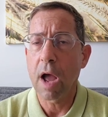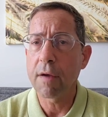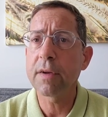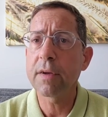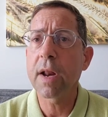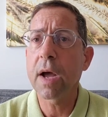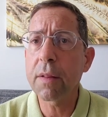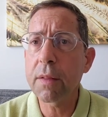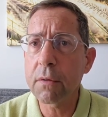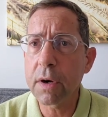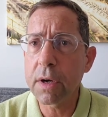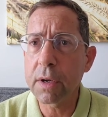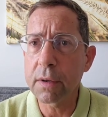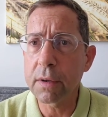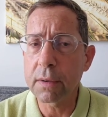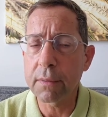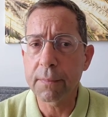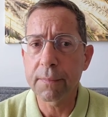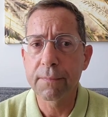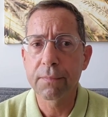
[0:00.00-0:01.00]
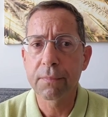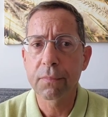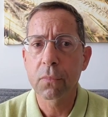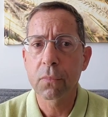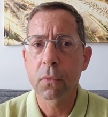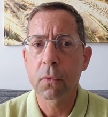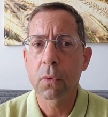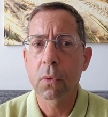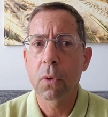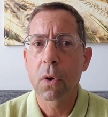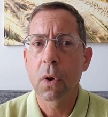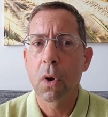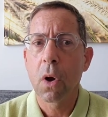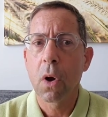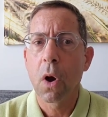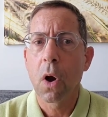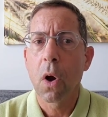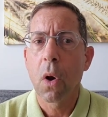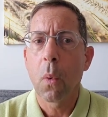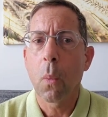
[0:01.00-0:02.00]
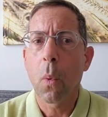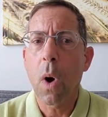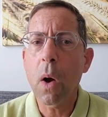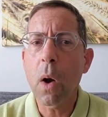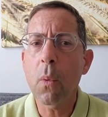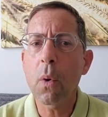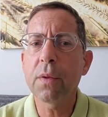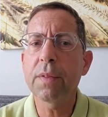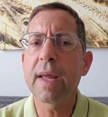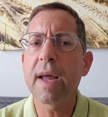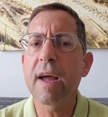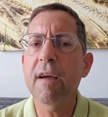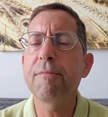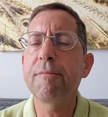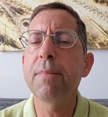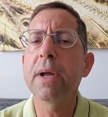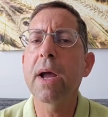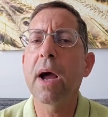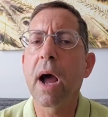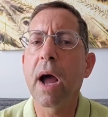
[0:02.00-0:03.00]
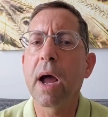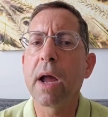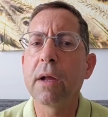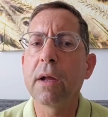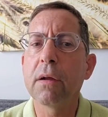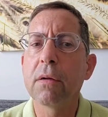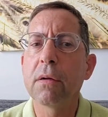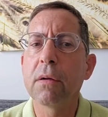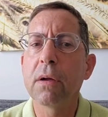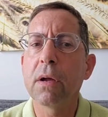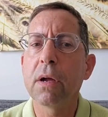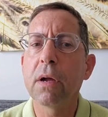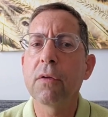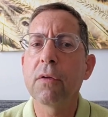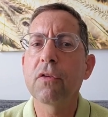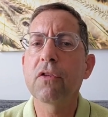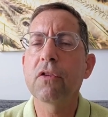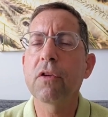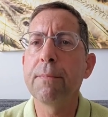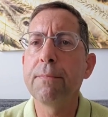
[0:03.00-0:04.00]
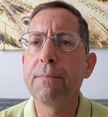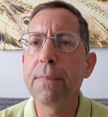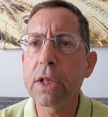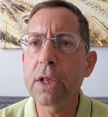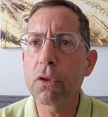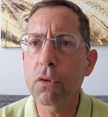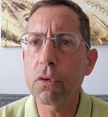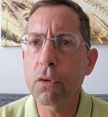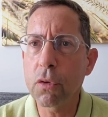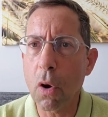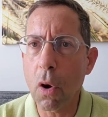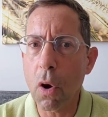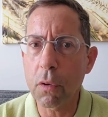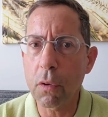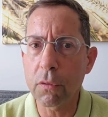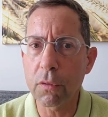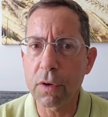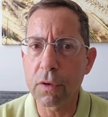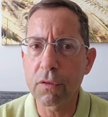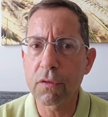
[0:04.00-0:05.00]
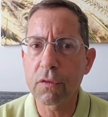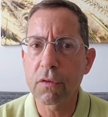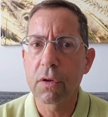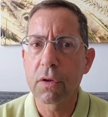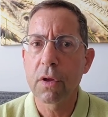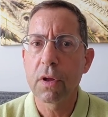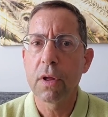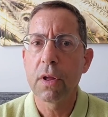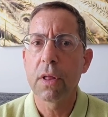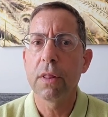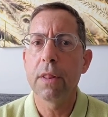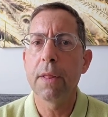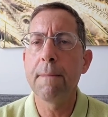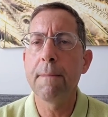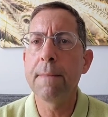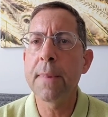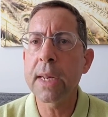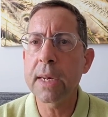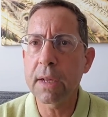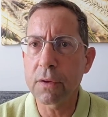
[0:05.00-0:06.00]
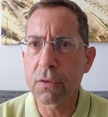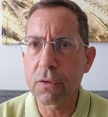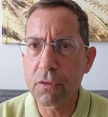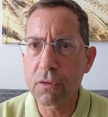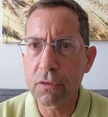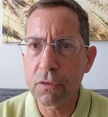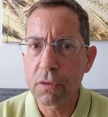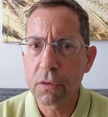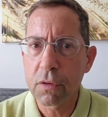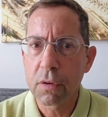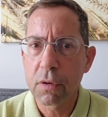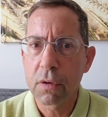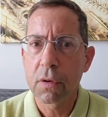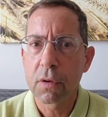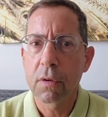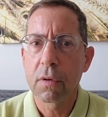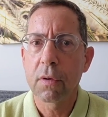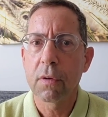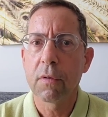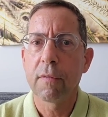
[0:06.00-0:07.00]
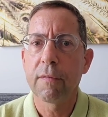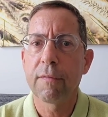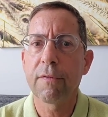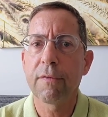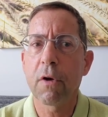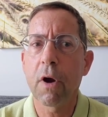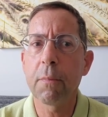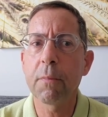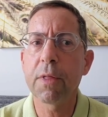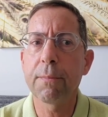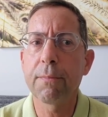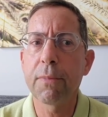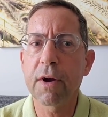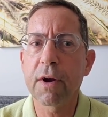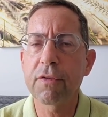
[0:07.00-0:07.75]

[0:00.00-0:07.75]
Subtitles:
I have another idea. Why won't the FBI submit to Congress the minutes from the